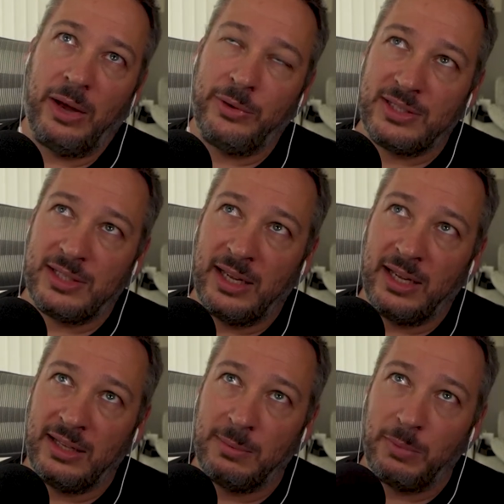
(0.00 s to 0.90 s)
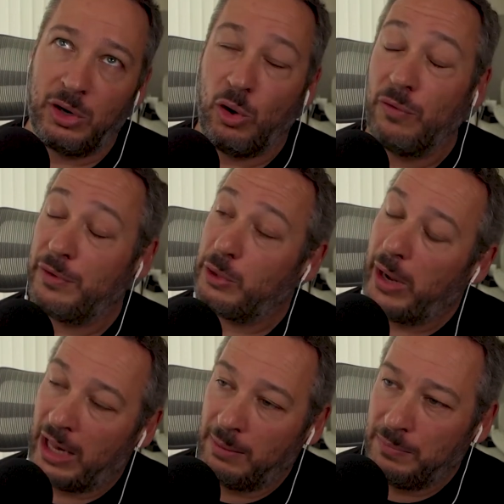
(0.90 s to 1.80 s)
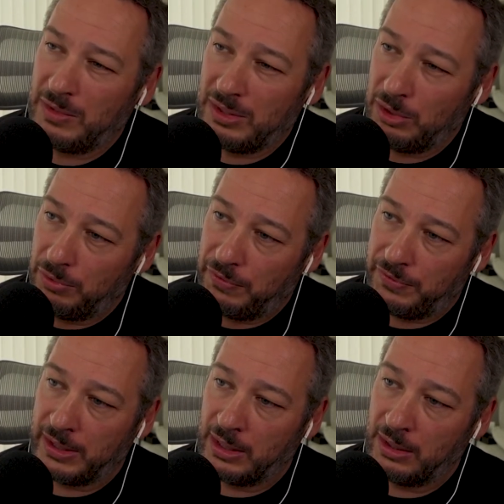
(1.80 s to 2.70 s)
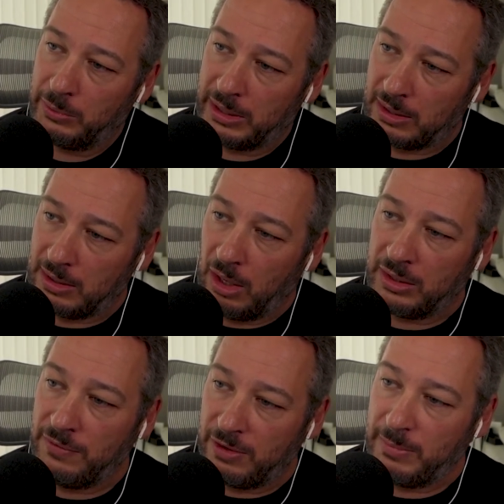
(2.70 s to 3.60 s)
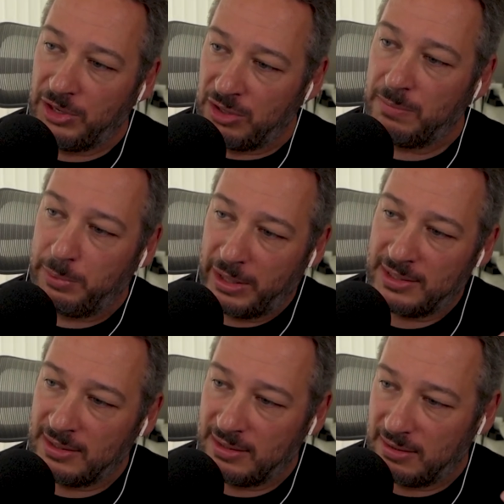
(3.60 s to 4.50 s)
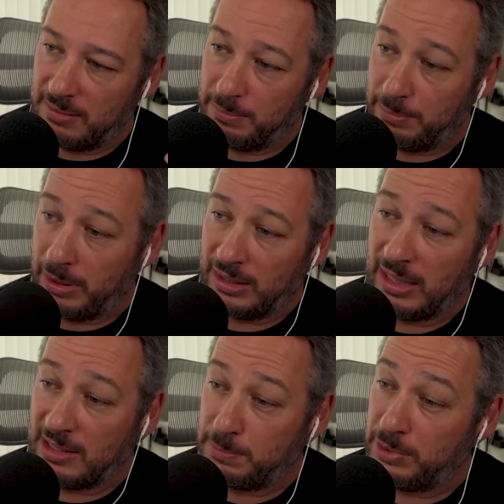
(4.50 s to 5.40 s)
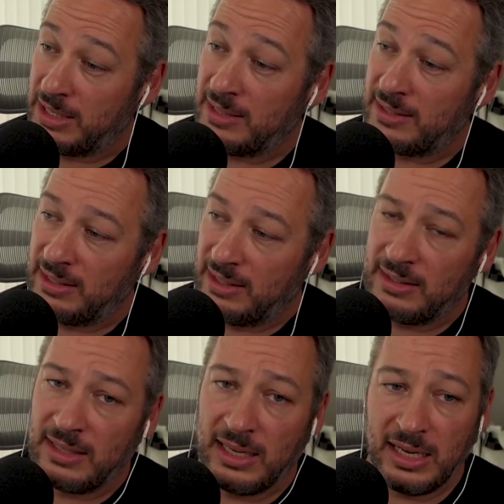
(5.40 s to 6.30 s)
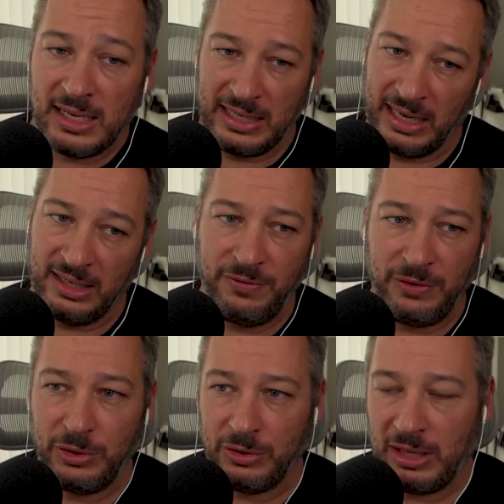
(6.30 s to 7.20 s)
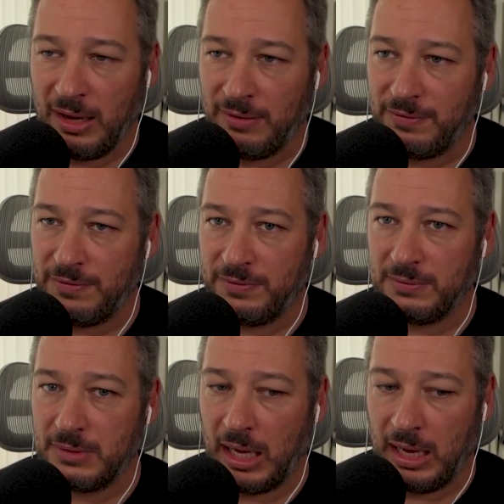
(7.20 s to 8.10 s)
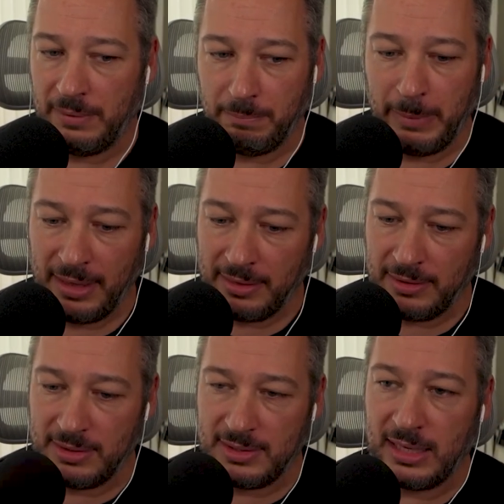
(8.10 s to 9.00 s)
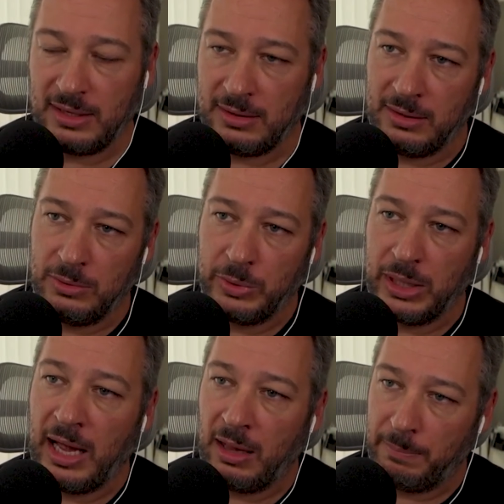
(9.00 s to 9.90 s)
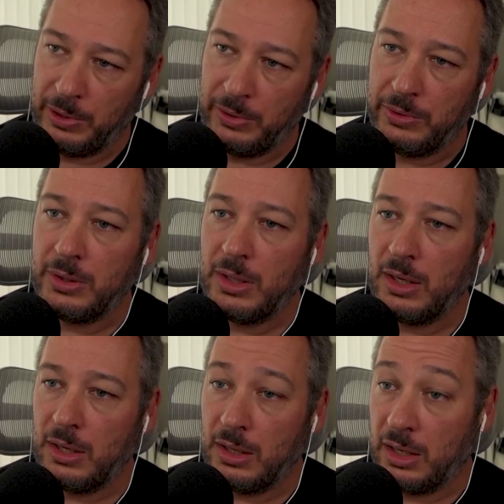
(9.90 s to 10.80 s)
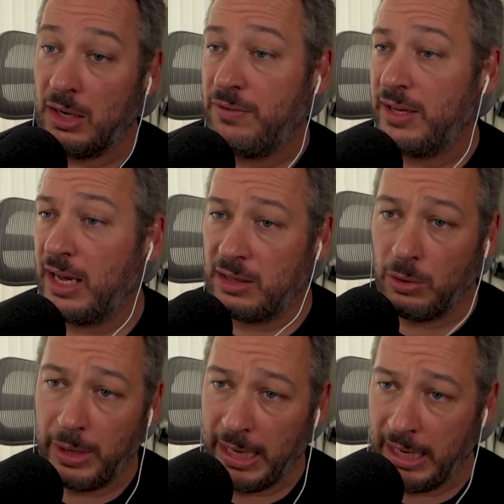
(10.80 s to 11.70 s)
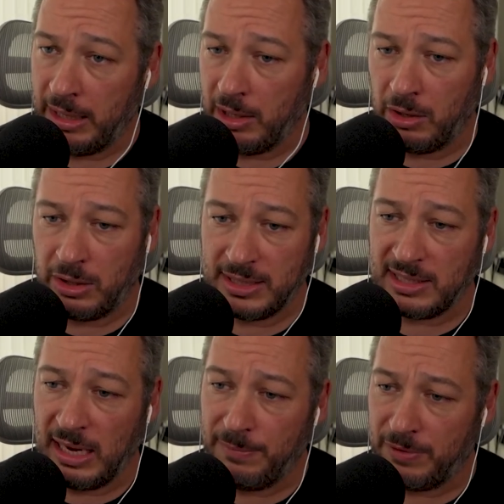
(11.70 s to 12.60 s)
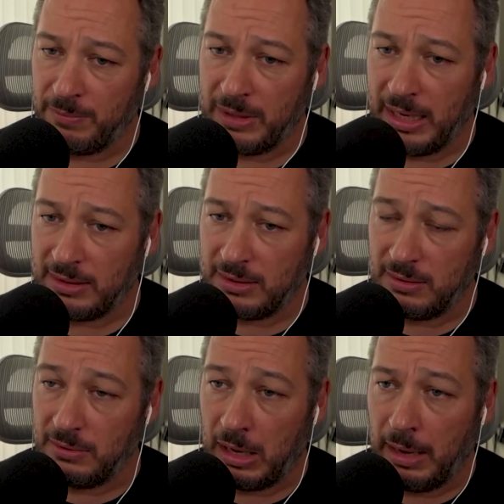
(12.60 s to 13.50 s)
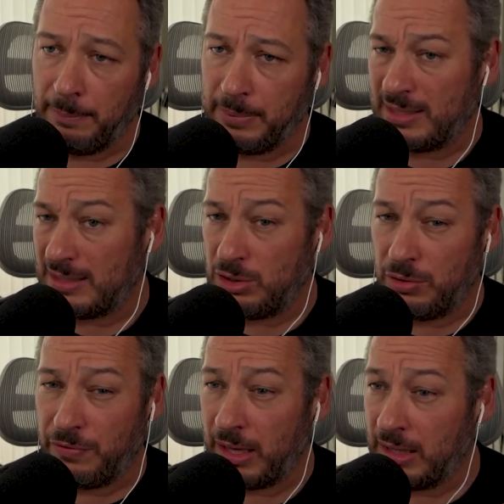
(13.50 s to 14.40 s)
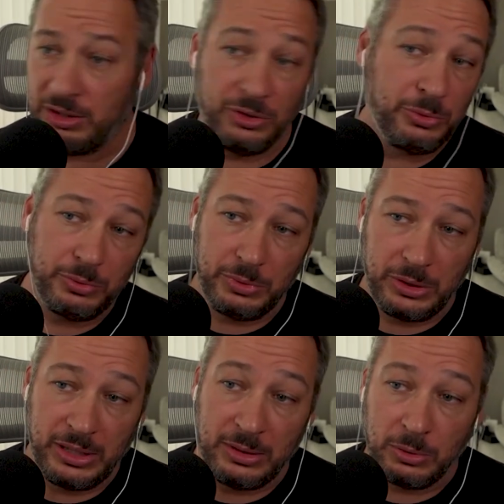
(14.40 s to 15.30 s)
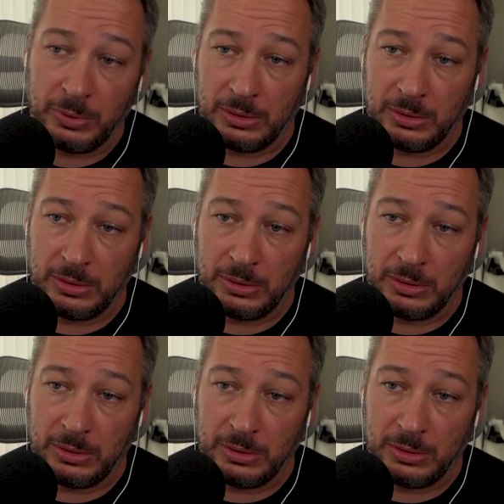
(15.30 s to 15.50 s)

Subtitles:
would say, the more overwhelmed you feel with all the information present that is presented in it. And if you don't have methods that will help you navigate away or escape from that a place that you fell in, you didn't